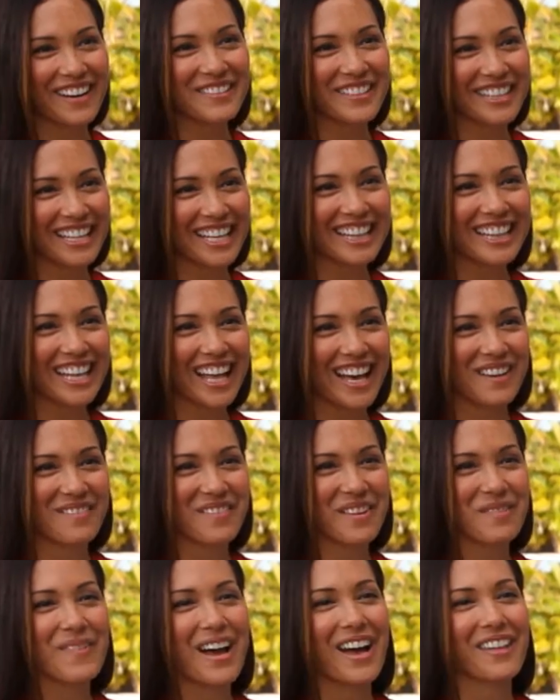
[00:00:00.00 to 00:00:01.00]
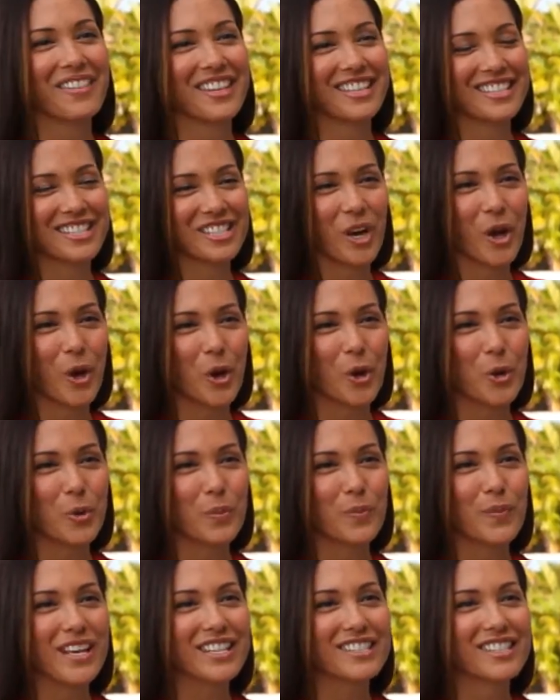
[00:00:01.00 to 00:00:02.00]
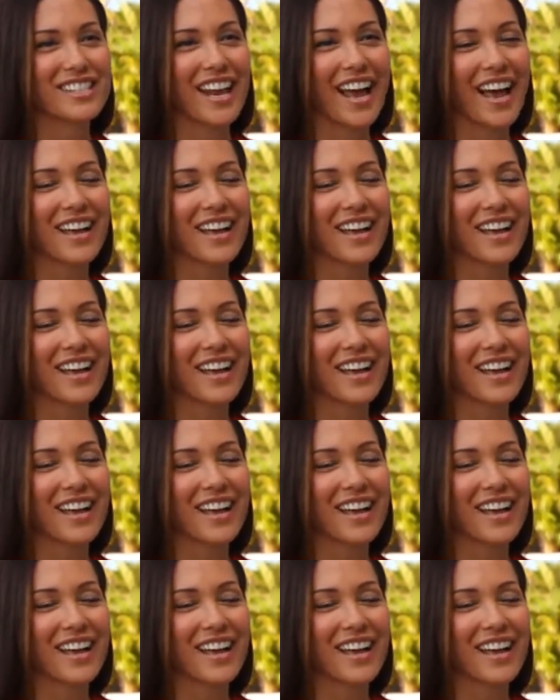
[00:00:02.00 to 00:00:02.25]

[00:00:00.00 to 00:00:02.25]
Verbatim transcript: I really love about this home is it